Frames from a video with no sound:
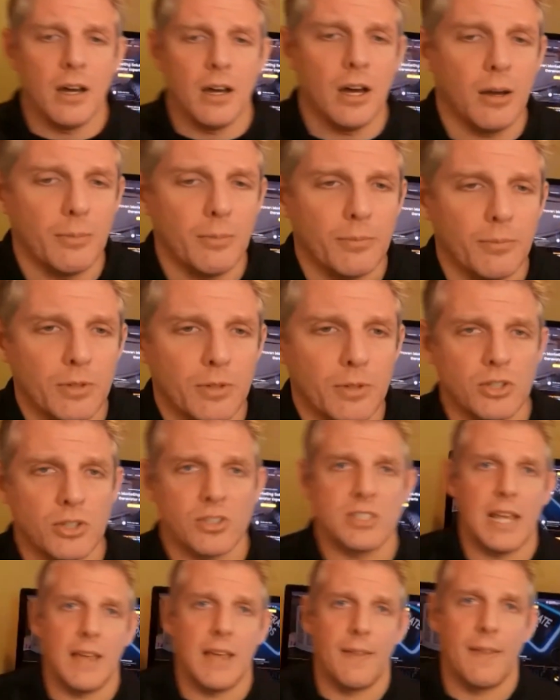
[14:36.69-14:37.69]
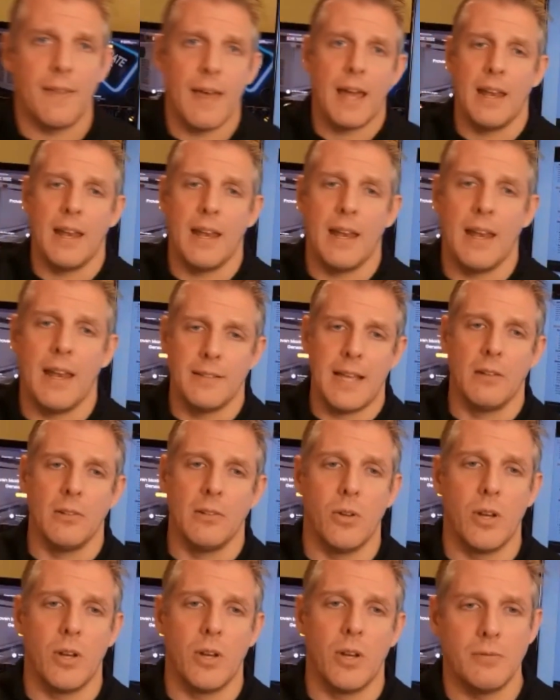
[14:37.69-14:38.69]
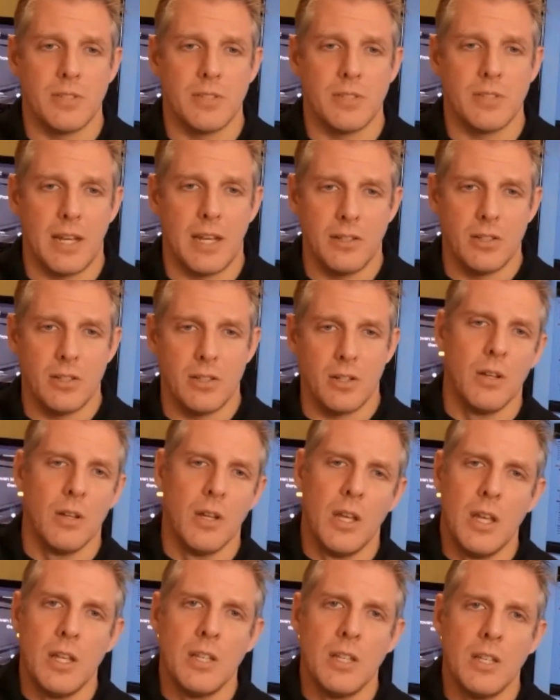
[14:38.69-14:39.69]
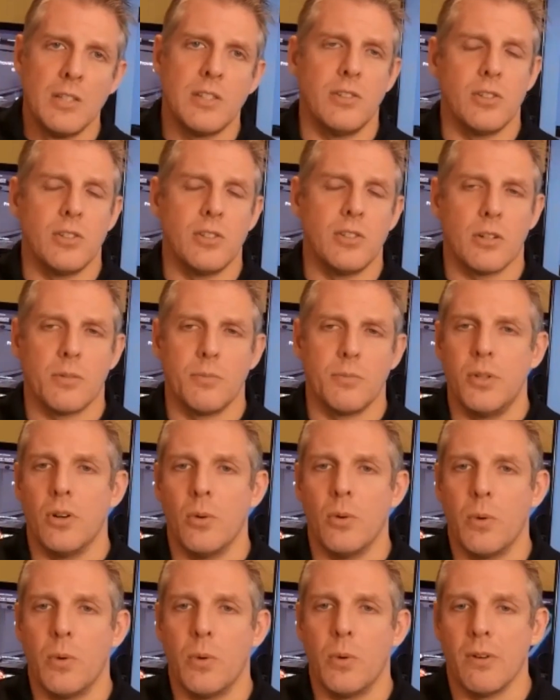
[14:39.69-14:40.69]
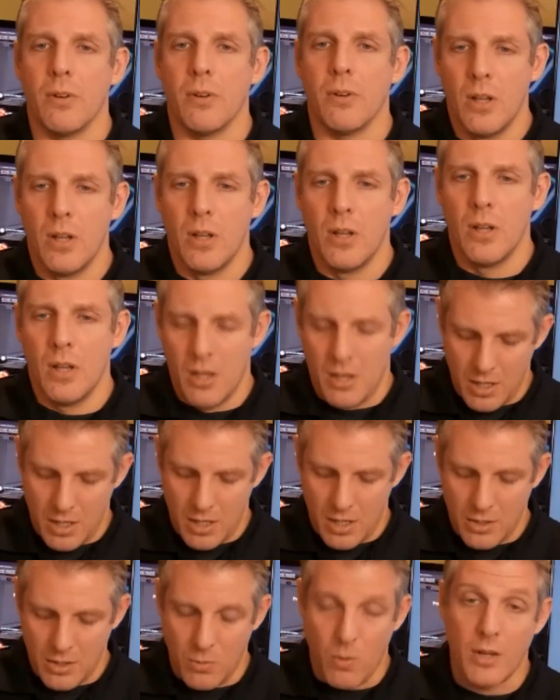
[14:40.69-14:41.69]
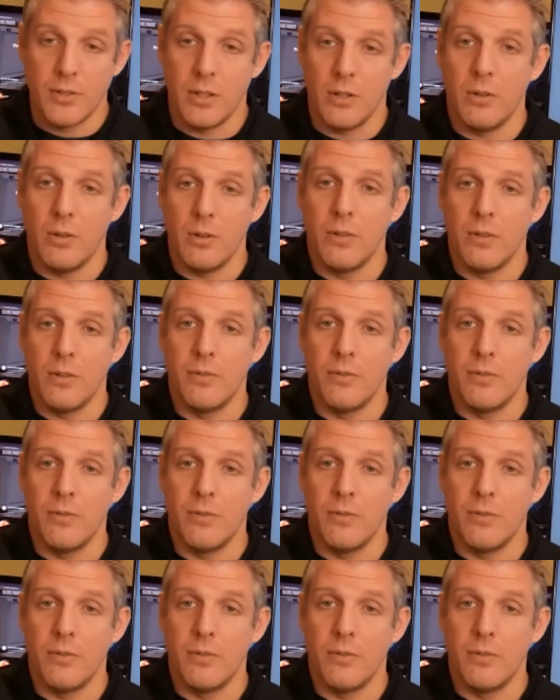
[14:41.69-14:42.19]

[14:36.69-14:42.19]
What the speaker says: You can just scan that and download it, send it to your computer or whatever you want to do.